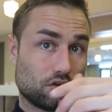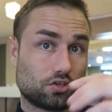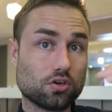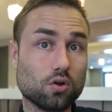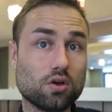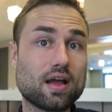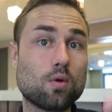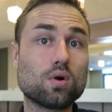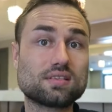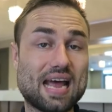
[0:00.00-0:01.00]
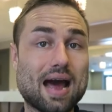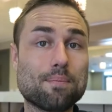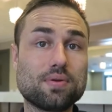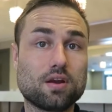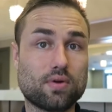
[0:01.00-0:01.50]
So look at what's
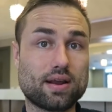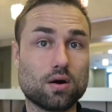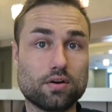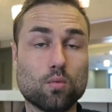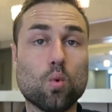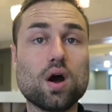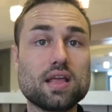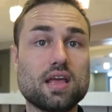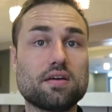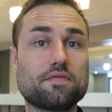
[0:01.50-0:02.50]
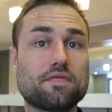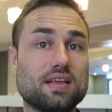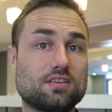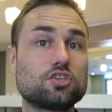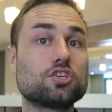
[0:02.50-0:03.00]
happening right now. And what if
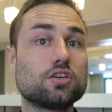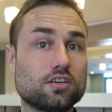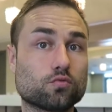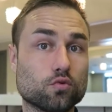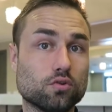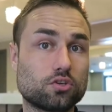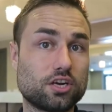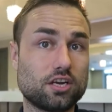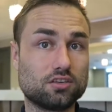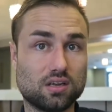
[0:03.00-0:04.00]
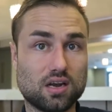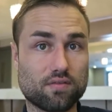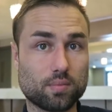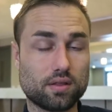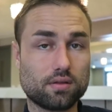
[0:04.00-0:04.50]
this rule changed in the
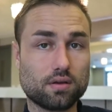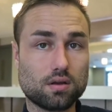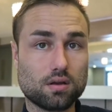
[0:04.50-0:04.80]
government?